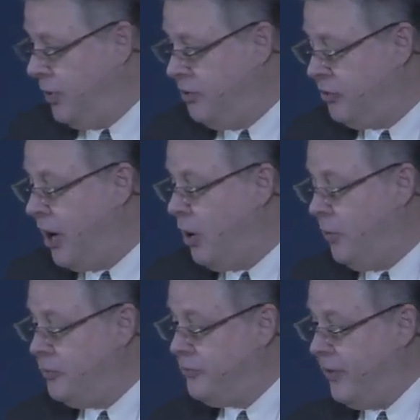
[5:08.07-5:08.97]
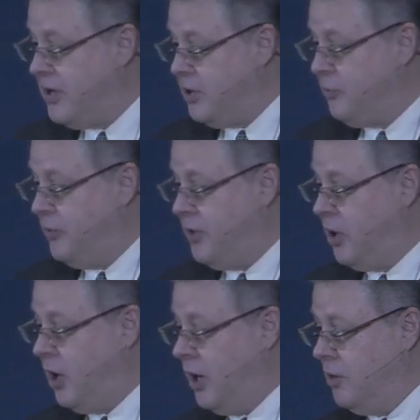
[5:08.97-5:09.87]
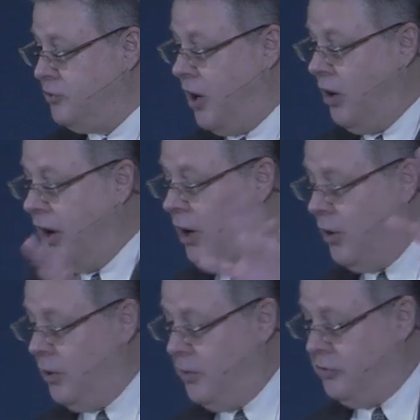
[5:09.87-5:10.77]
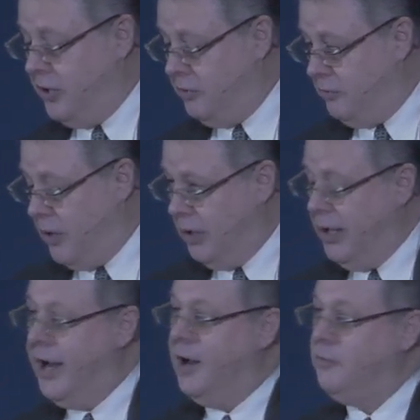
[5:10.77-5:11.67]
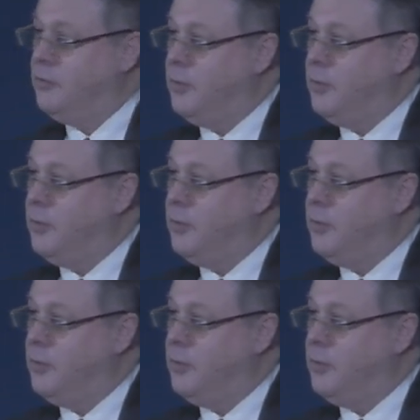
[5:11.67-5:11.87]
his arrow is very different than ours. Our arrow is on the far left.